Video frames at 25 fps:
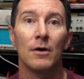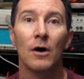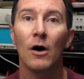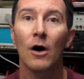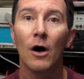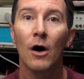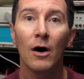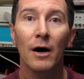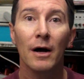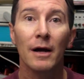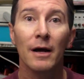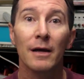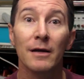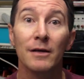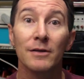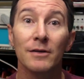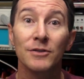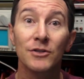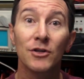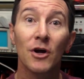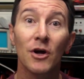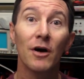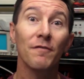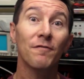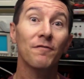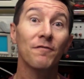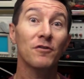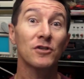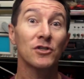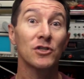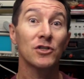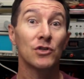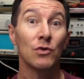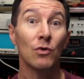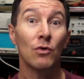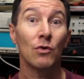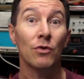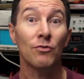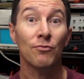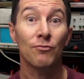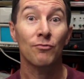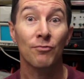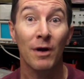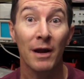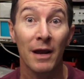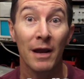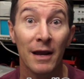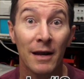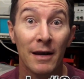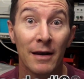Hi, it's time for a short
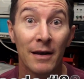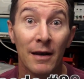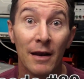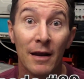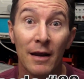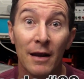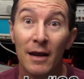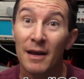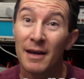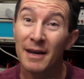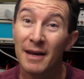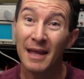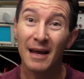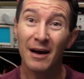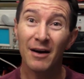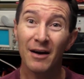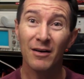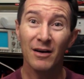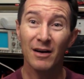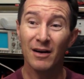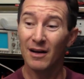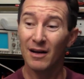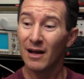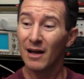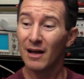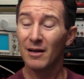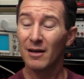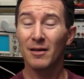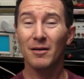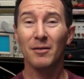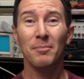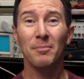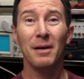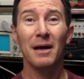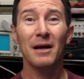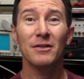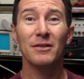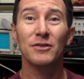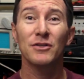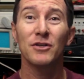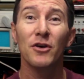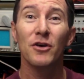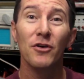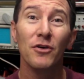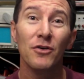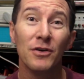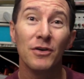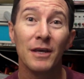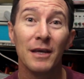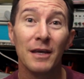rant. Now, about
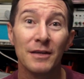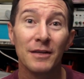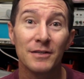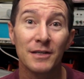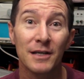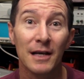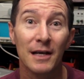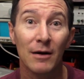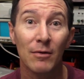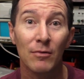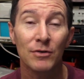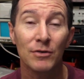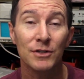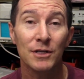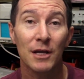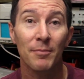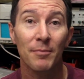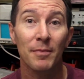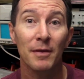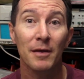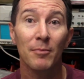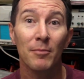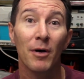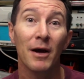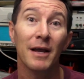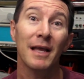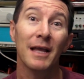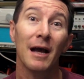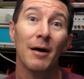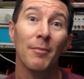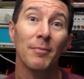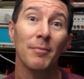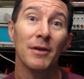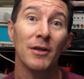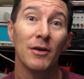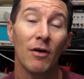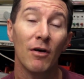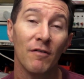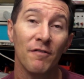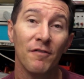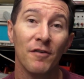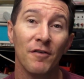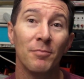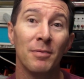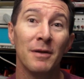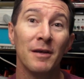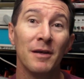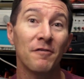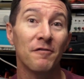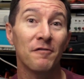2 years ago or something, my company
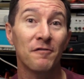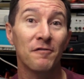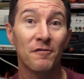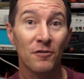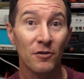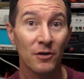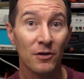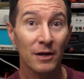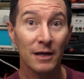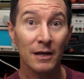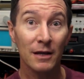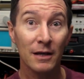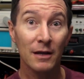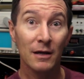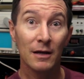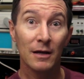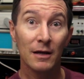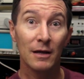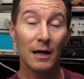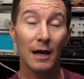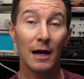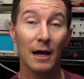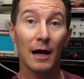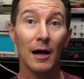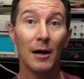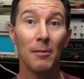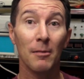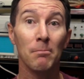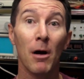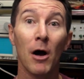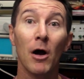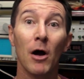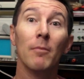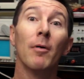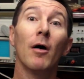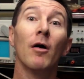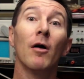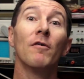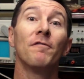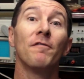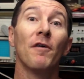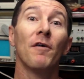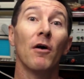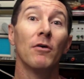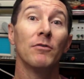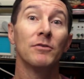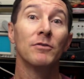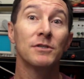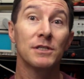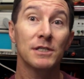offered me a free mobile
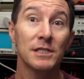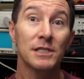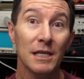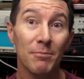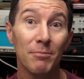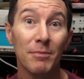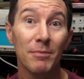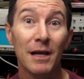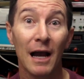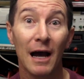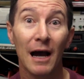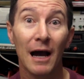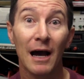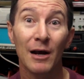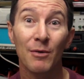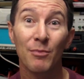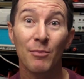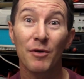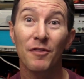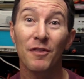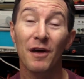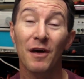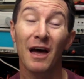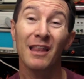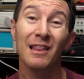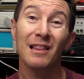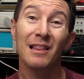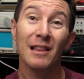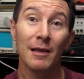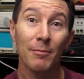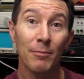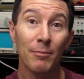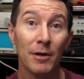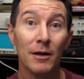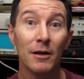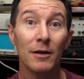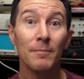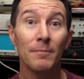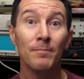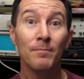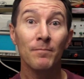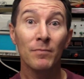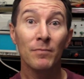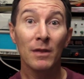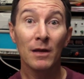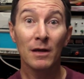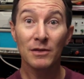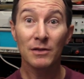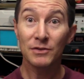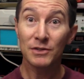phone SIM card with unlimited
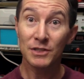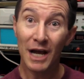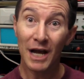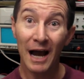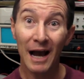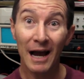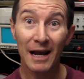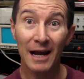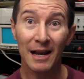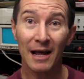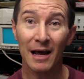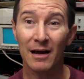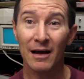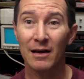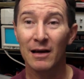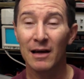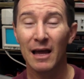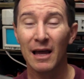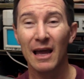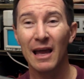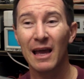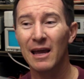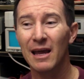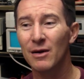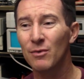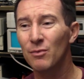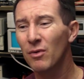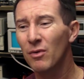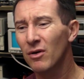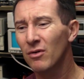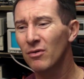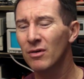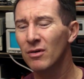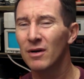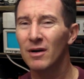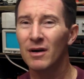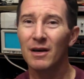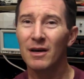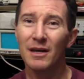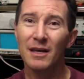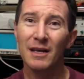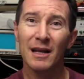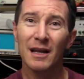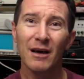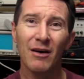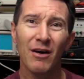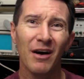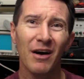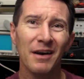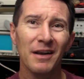data. And, well, you
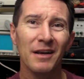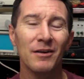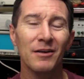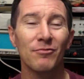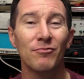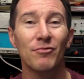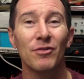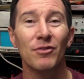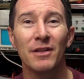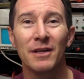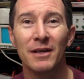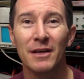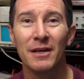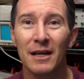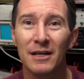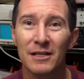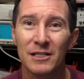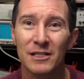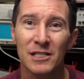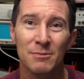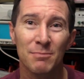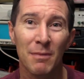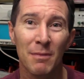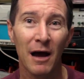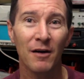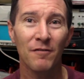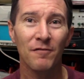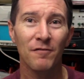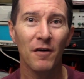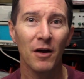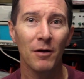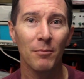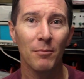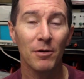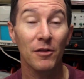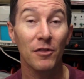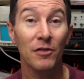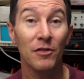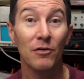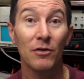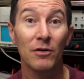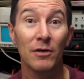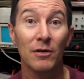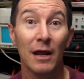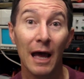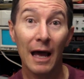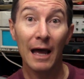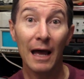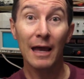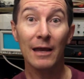know, I didn't really need a smartphone, but I
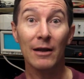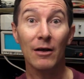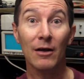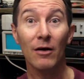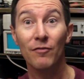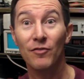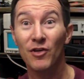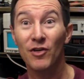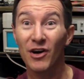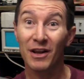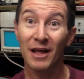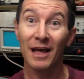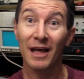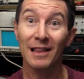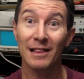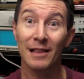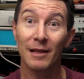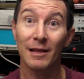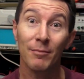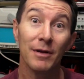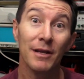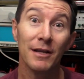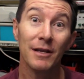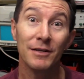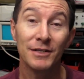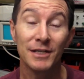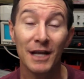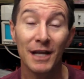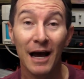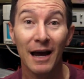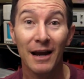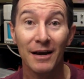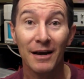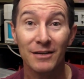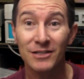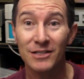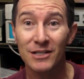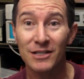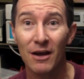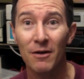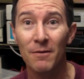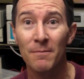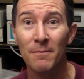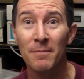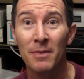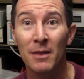thought, hey, I've got unlimited data, so,